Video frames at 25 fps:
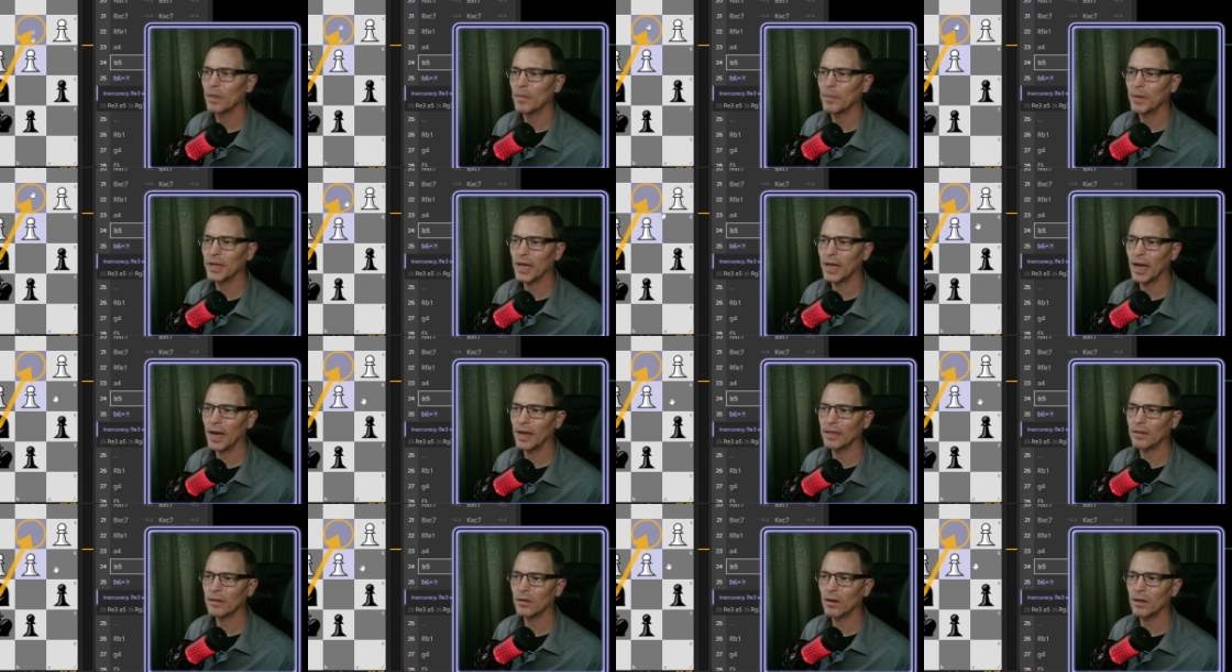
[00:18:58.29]
But
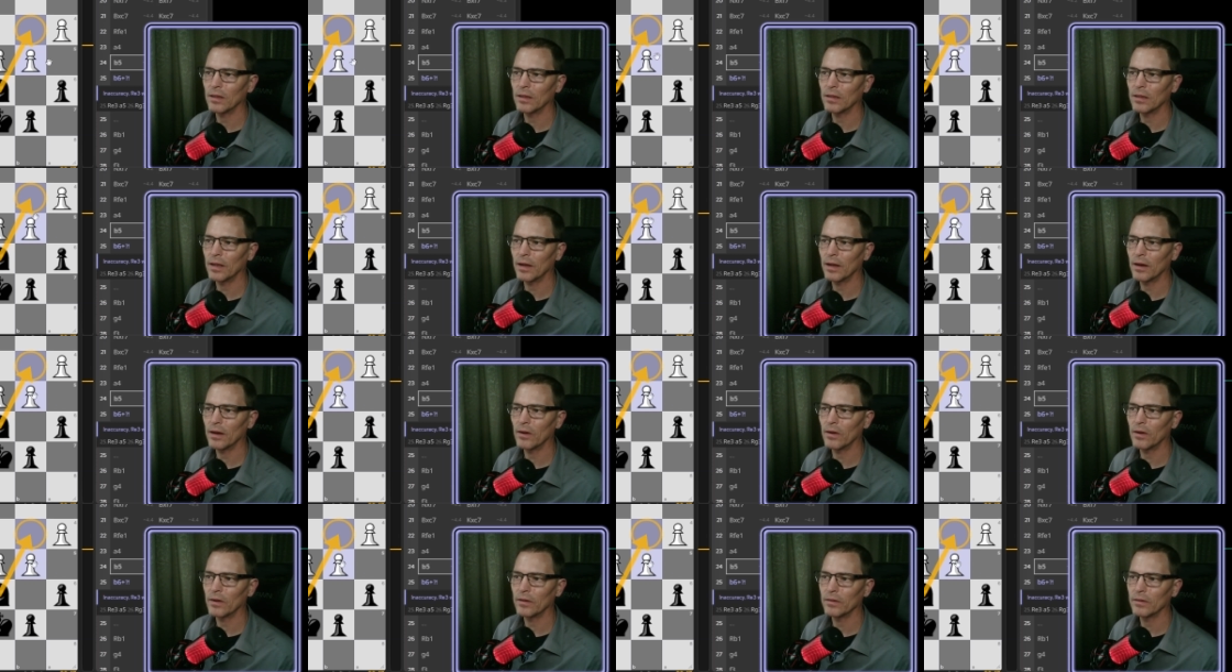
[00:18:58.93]
yeah, I thought
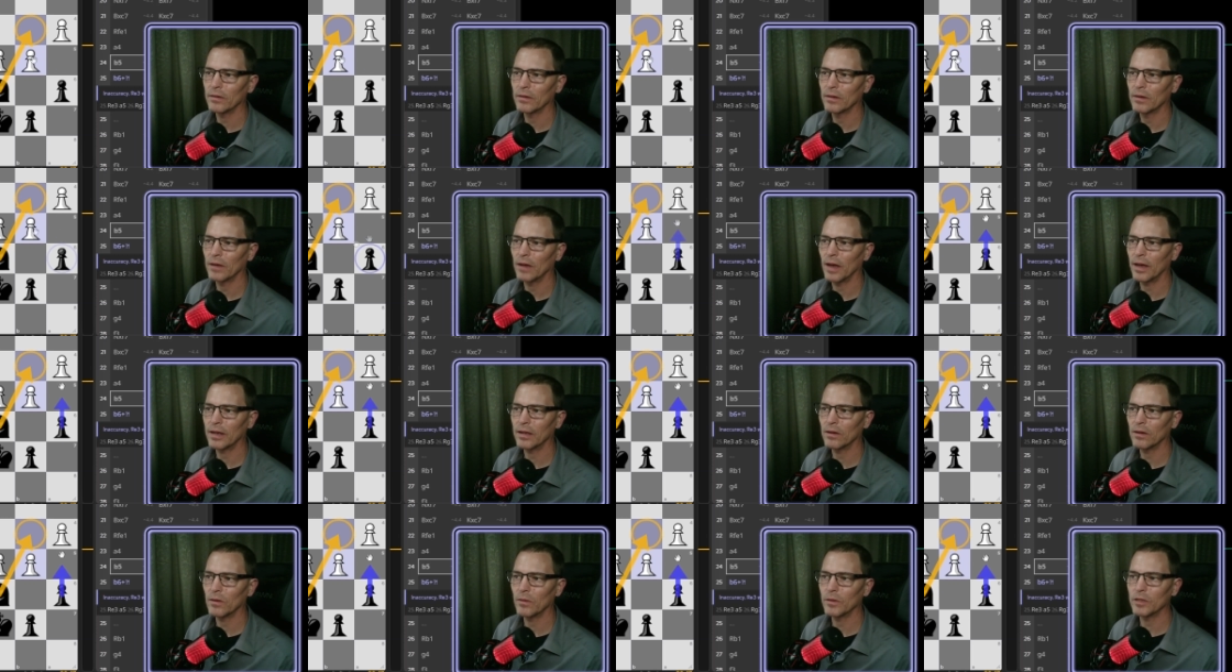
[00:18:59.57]
there
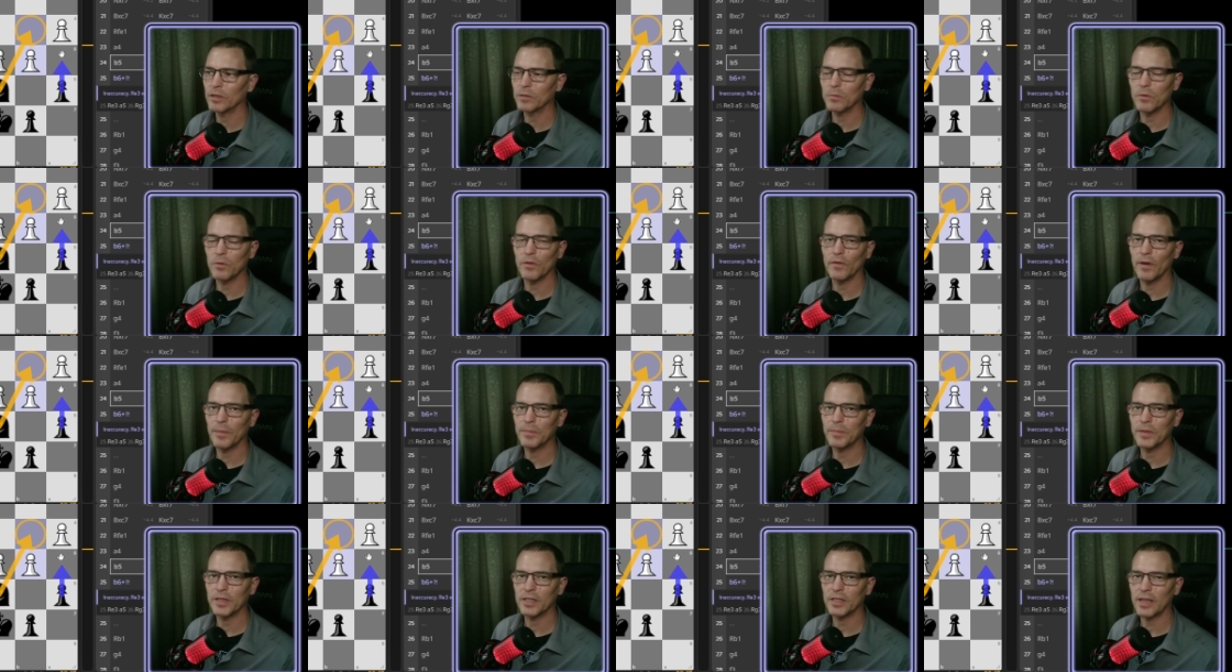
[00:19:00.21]
I can always move
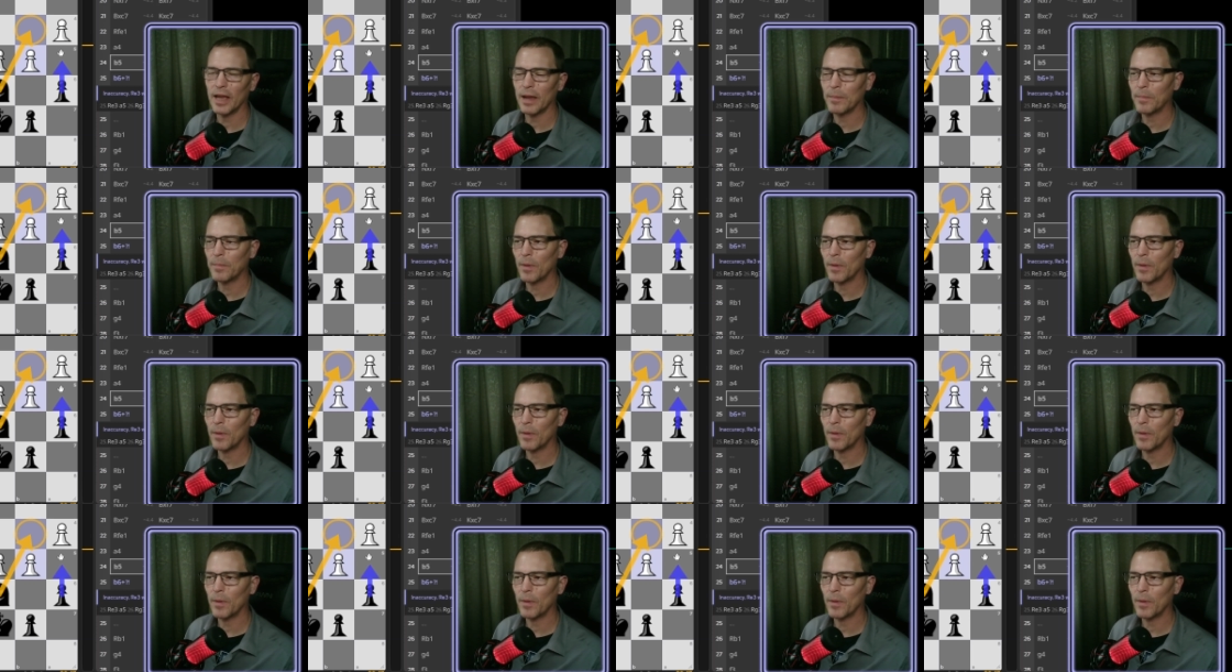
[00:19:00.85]
up this a